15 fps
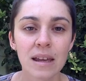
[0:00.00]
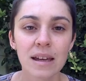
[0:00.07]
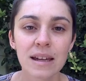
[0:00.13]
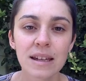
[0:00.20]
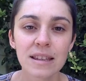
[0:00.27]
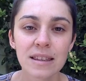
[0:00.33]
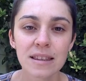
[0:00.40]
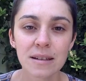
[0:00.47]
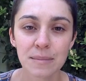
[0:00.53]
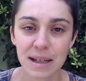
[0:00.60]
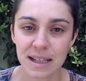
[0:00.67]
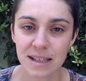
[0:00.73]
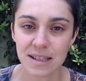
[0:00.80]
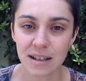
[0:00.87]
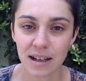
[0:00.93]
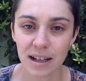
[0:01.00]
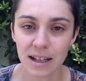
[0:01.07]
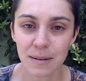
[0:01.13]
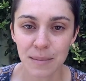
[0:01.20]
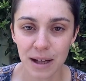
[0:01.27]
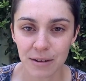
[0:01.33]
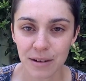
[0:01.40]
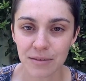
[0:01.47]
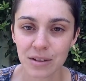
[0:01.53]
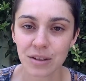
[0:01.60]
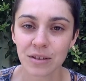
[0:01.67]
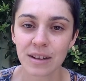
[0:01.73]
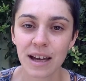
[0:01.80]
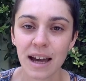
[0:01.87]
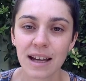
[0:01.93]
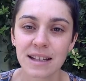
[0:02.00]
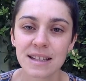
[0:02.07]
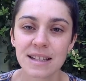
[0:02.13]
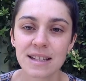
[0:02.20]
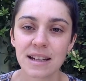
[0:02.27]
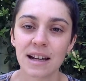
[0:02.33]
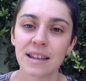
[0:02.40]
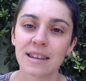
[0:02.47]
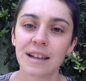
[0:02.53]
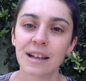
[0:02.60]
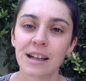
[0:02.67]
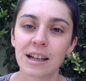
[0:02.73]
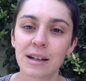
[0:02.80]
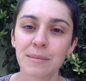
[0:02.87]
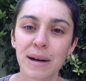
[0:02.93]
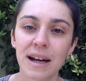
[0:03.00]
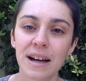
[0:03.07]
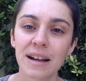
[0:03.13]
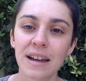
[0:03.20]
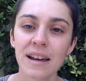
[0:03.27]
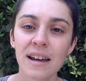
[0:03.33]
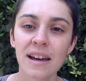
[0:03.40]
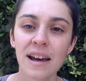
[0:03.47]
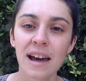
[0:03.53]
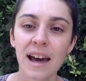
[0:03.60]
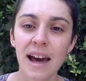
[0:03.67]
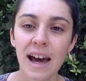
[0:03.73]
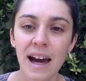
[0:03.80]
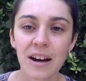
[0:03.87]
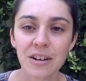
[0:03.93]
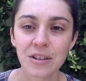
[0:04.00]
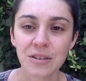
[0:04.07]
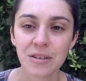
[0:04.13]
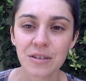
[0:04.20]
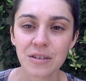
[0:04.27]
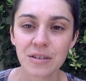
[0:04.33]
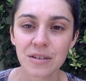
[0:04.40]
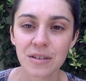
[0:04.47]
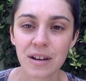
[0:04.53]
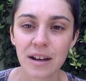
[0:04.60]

In the meantime, however, you can start thinking about how you